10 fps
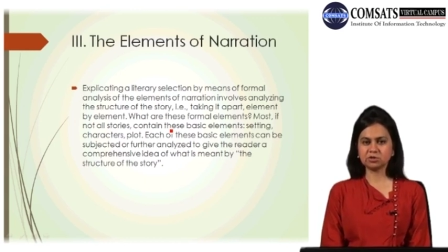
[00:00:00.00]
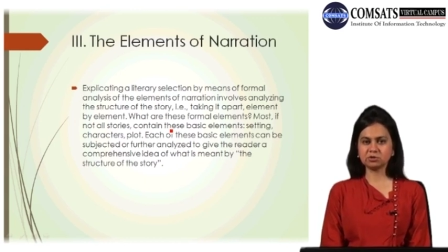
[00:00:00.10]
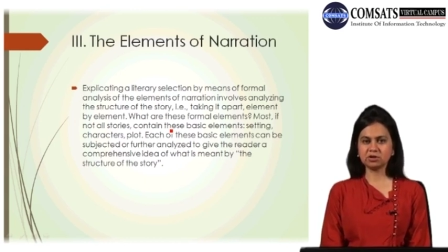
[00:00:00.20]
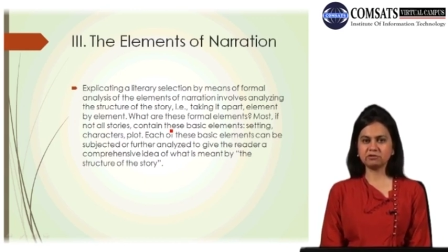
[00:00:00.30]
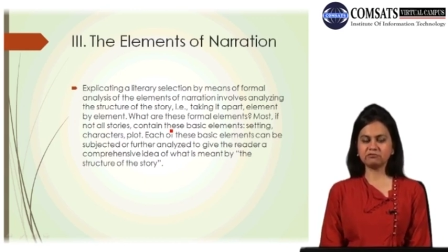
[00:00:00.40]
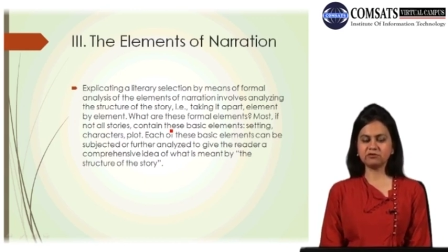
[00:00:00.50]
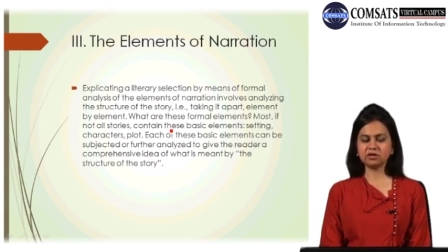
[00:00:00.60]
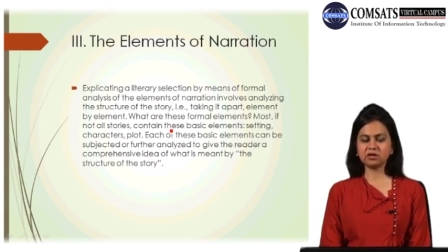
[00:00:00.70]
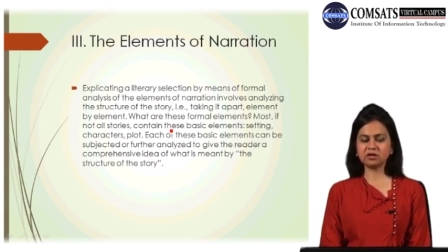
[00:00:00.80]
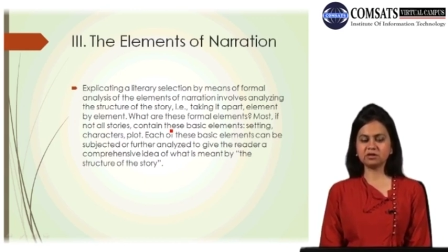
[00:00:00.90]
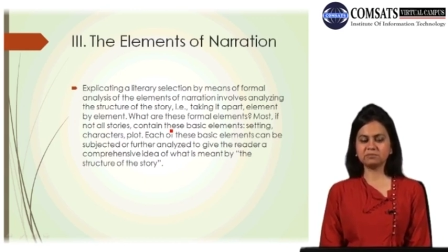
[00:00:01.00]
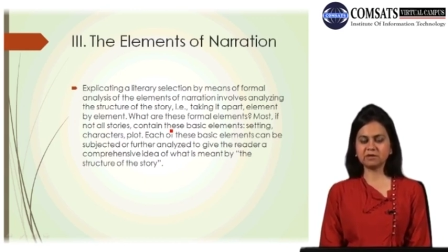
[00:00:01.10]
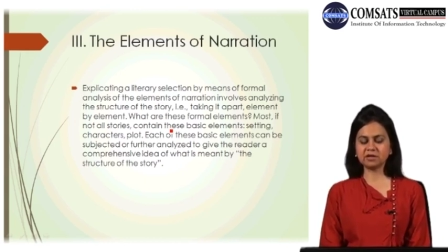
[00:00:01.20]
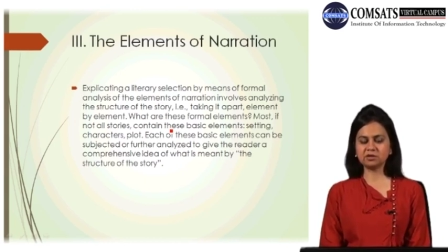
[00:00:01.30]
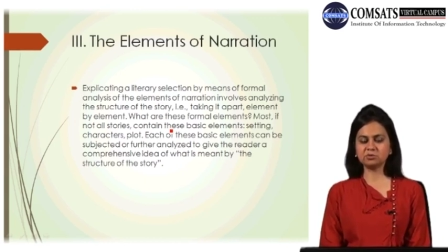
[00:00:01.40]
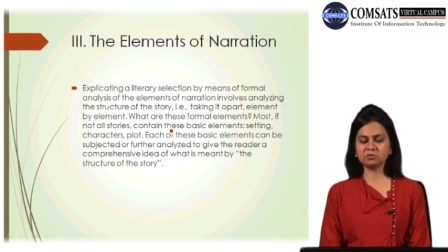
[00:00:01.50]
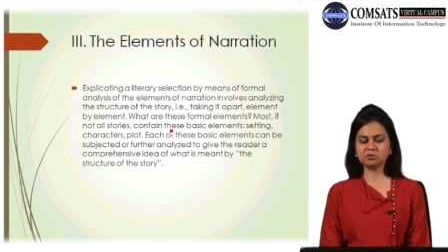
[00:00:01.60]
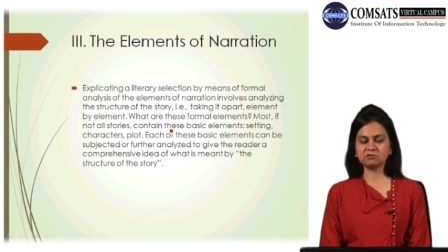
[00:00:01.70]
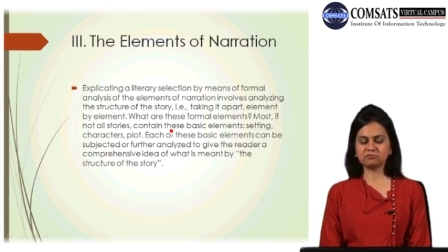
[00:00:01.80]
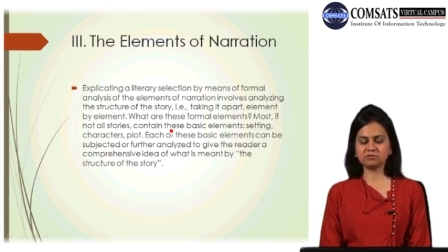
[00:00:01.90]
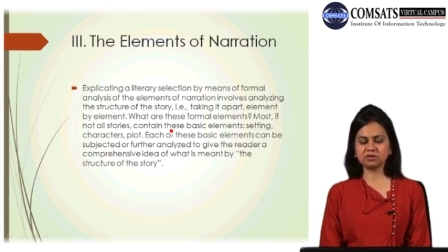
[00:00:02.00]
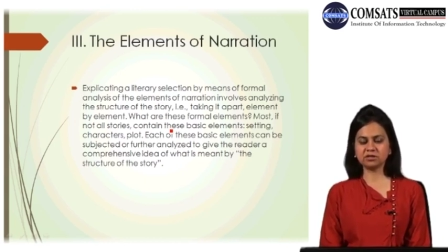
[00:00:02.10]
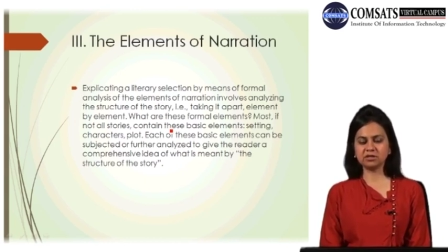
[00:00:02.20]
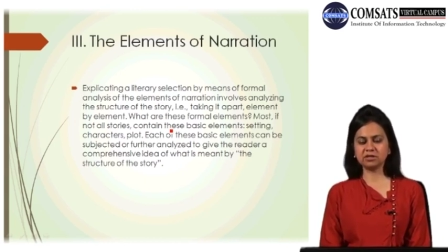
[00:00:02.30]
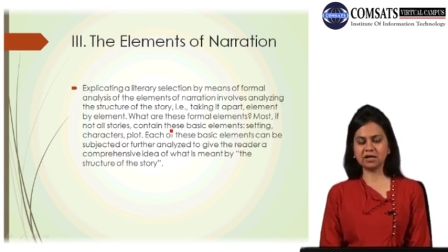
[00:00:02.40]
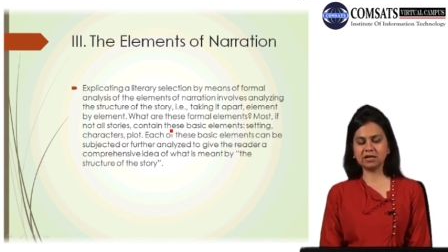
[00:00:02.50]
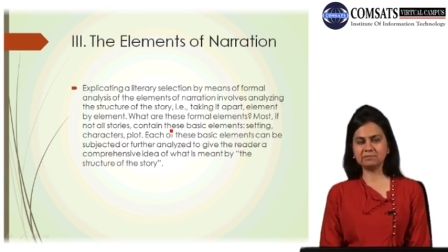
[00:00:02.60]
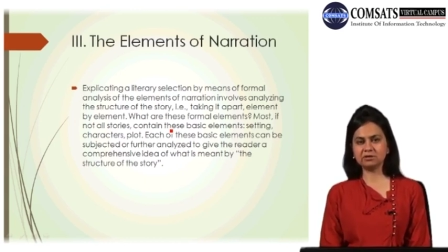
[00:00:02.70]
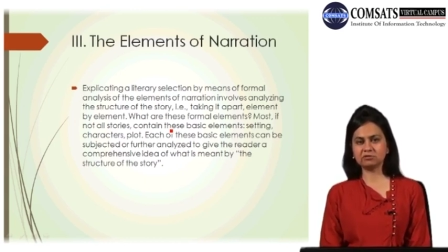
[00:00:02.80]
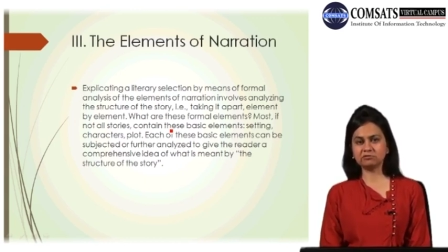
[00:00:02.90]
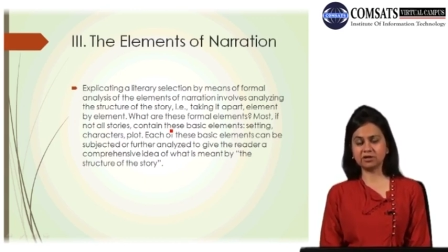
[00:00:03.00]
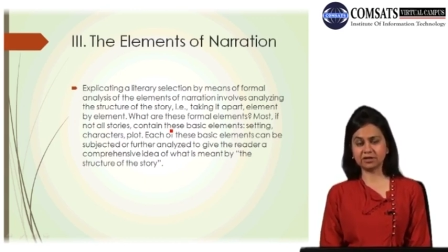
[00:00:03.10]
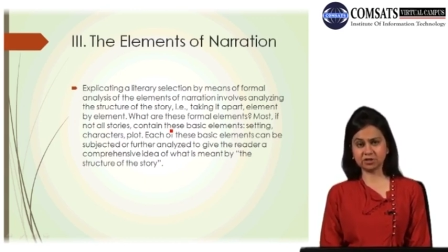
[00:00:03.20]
So if we are making use of the element of